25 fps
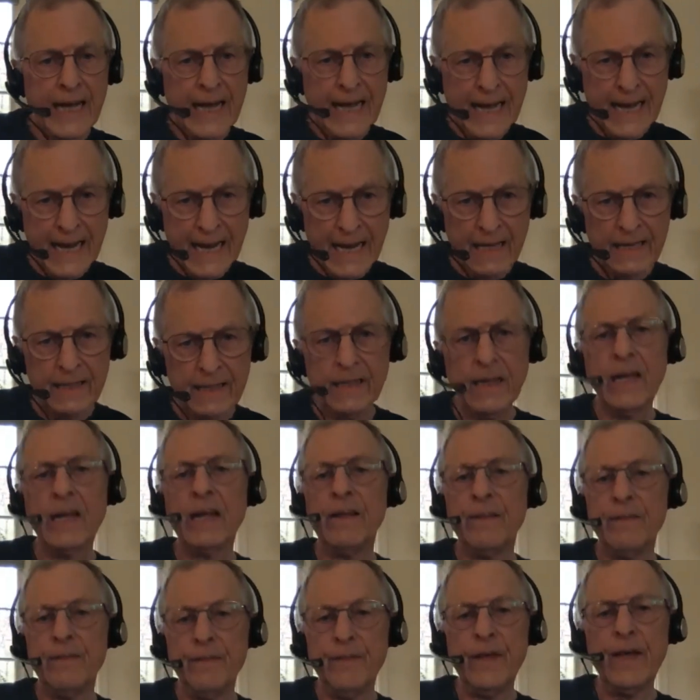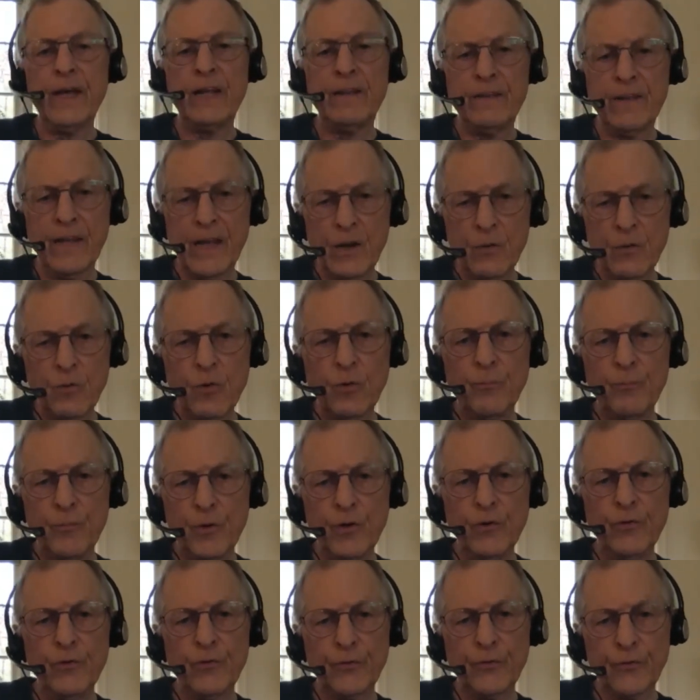And then they will
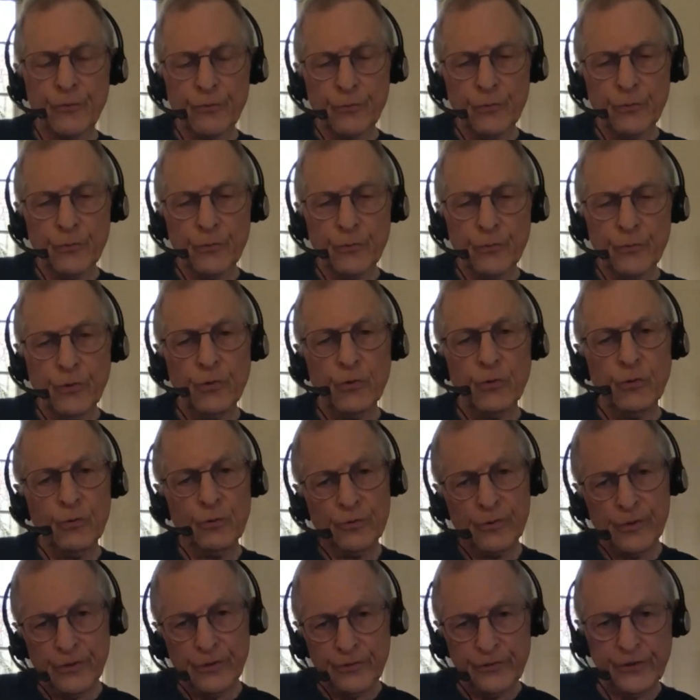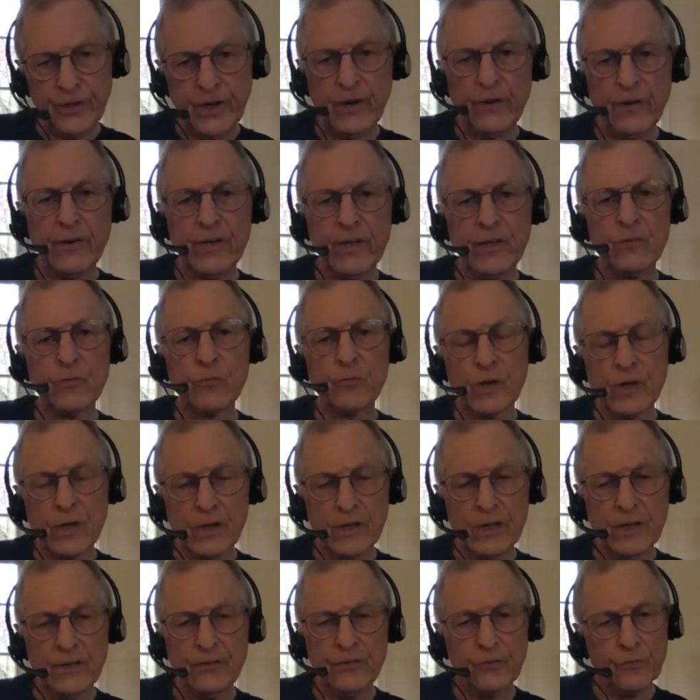move through the sharing and
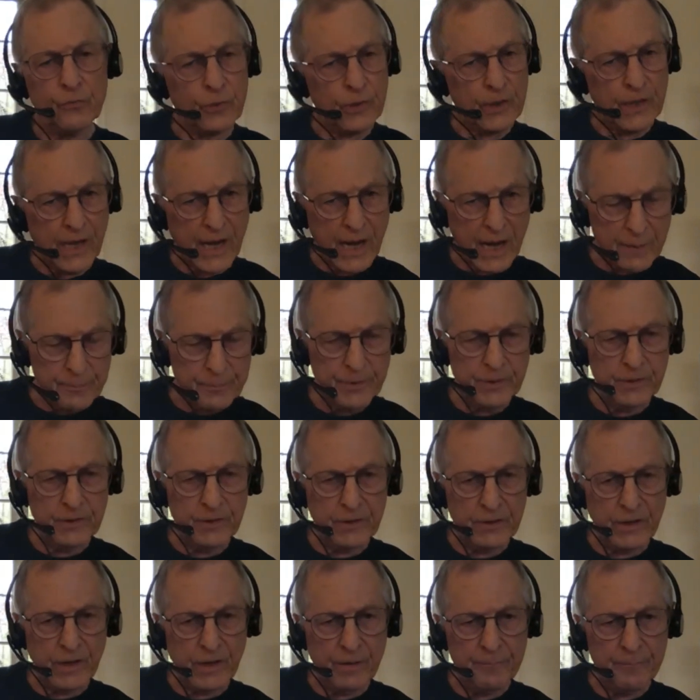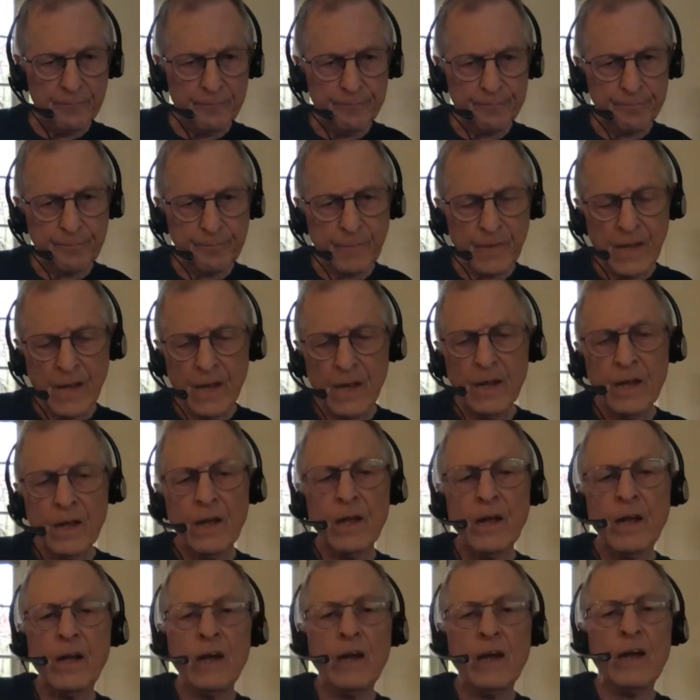release of what happened to them
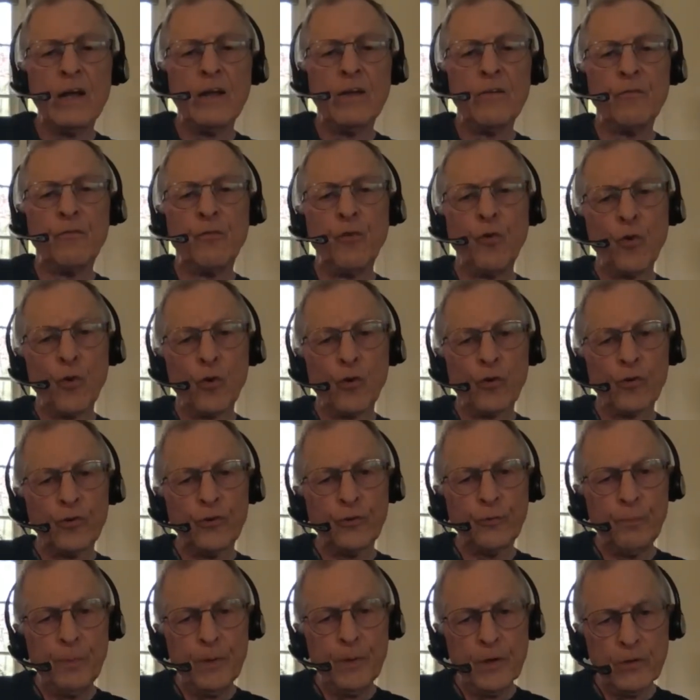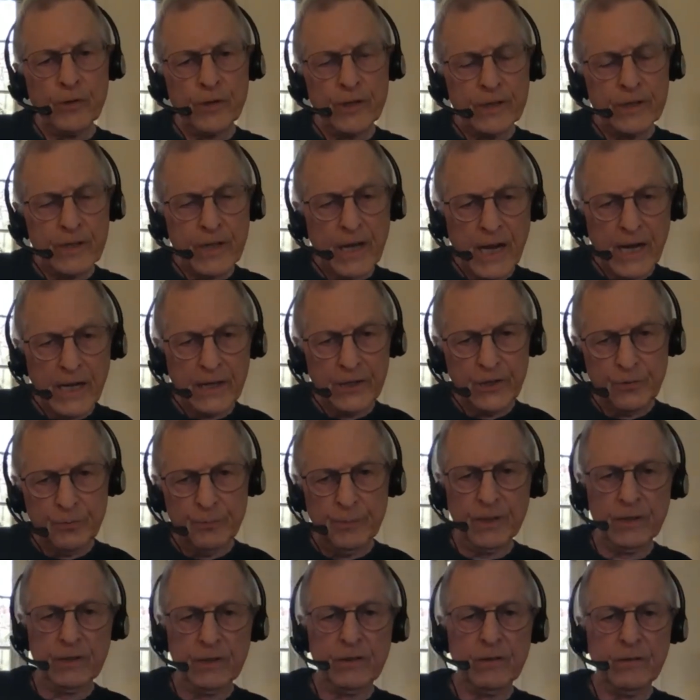for spirit
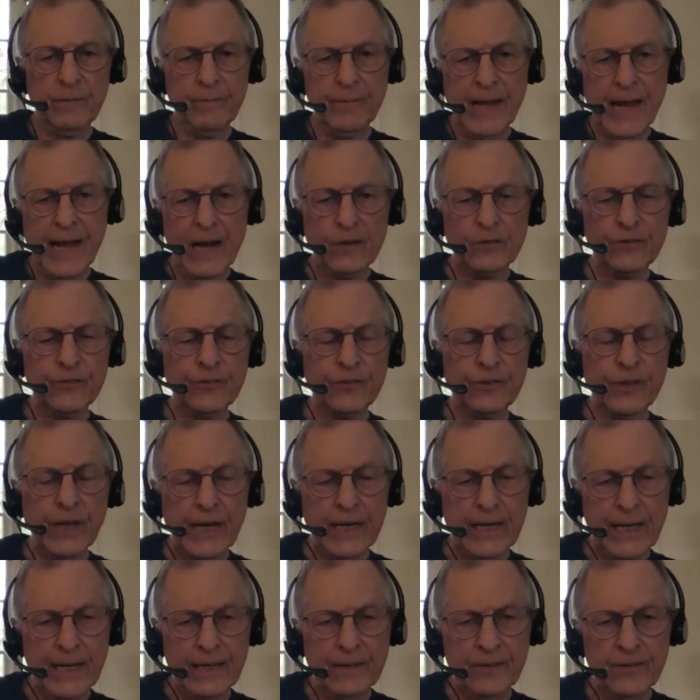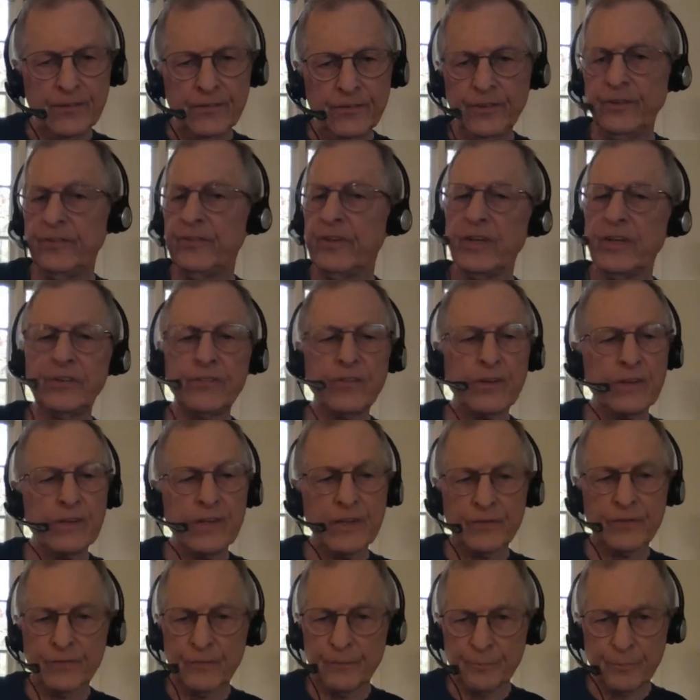attachment, outside entities, it's a
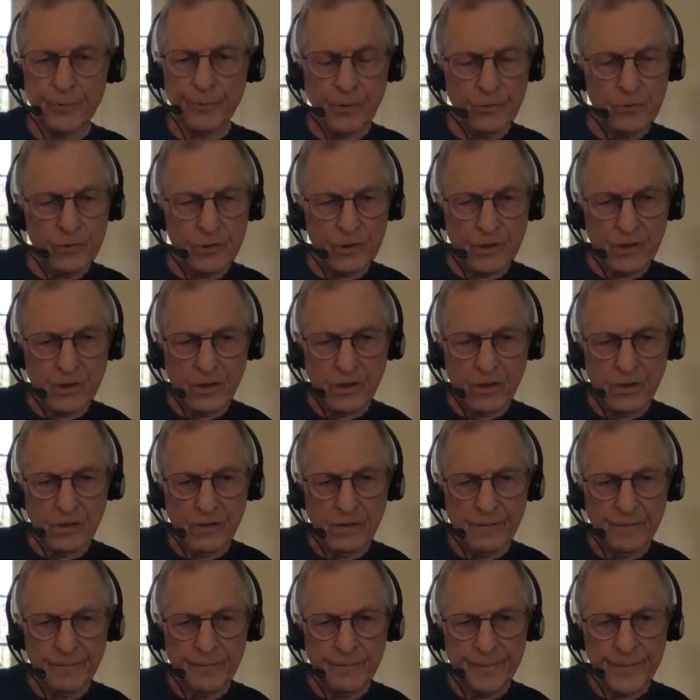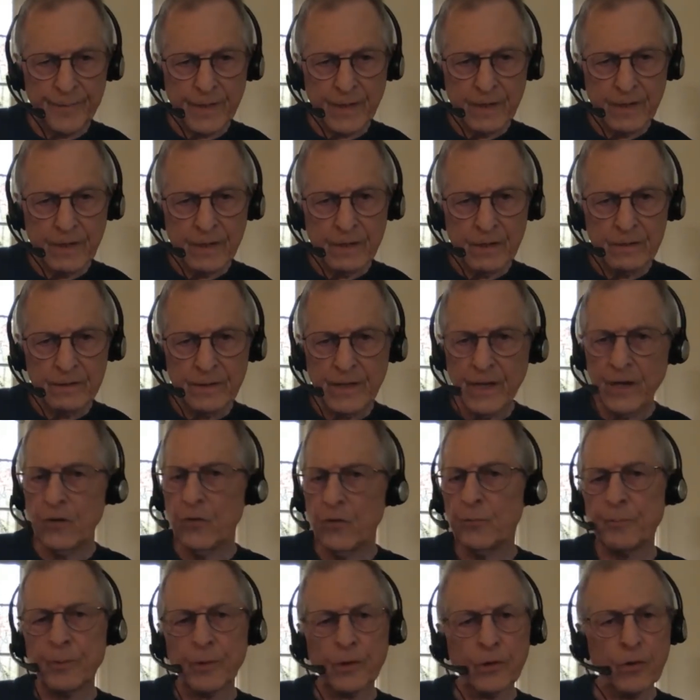different protocol. They
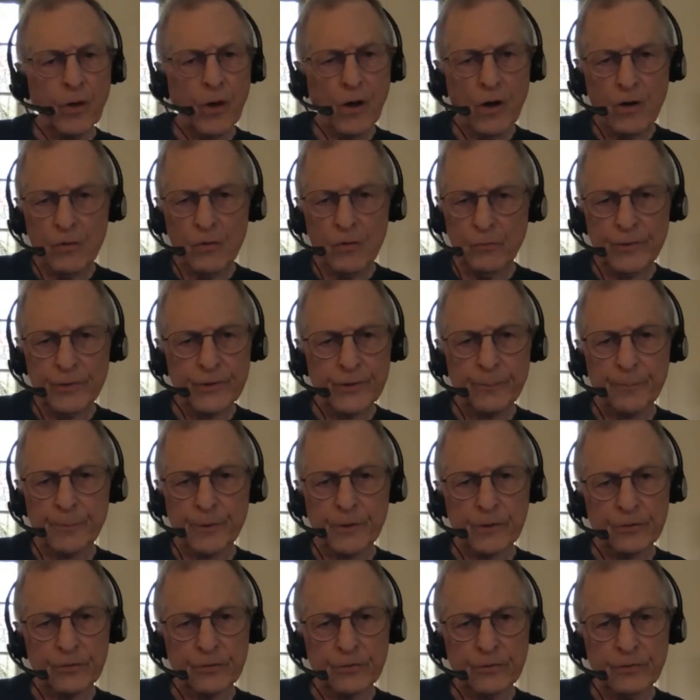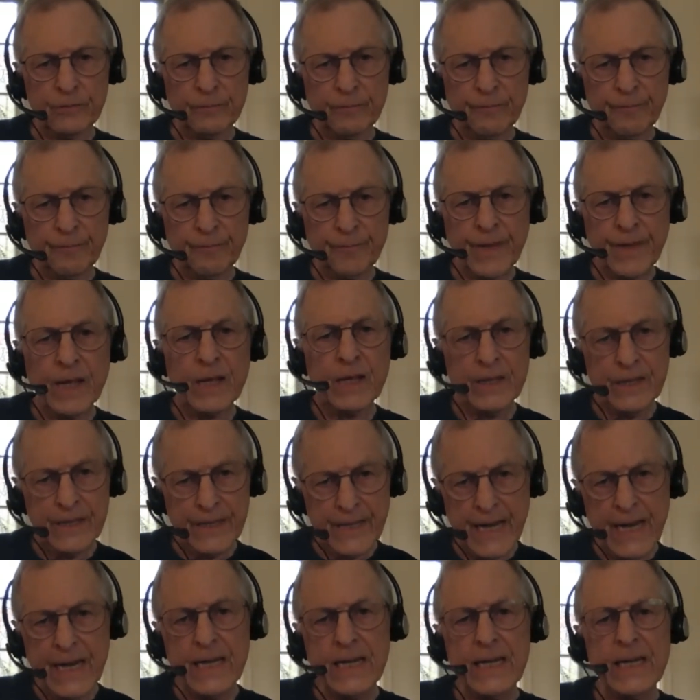don't belong with the person.
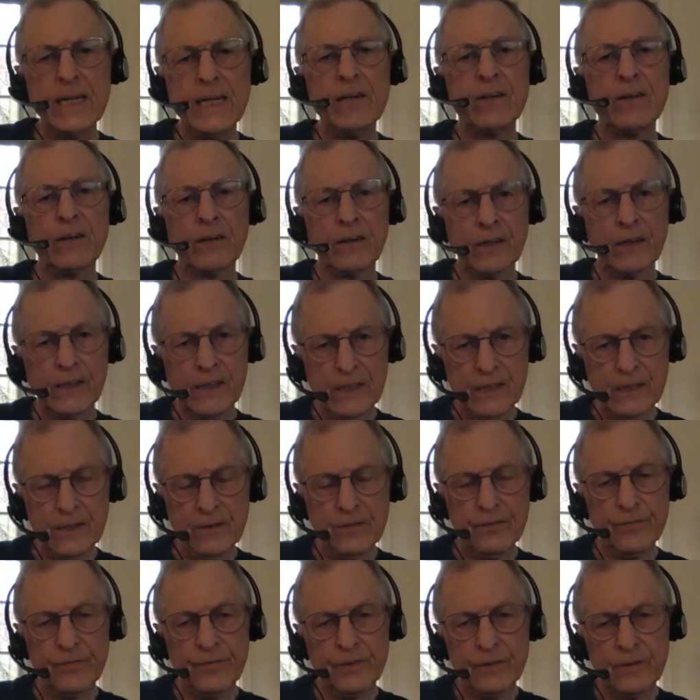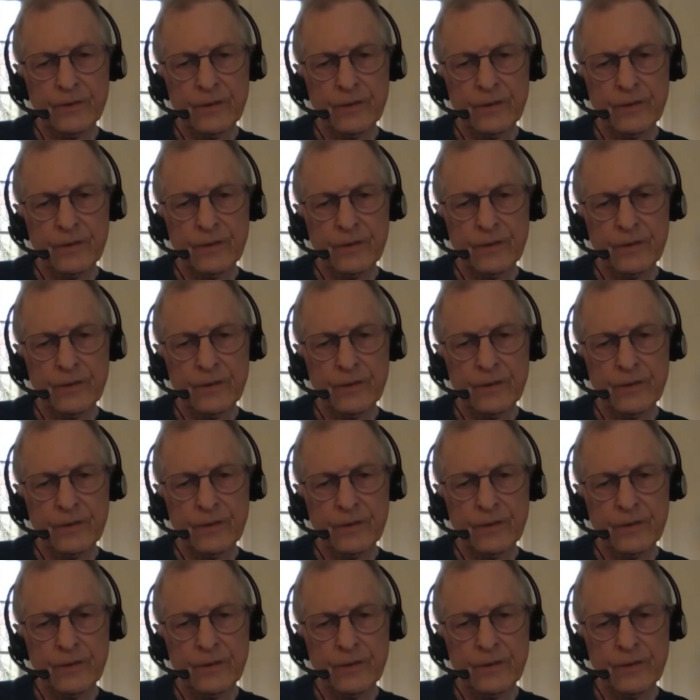They need to leave.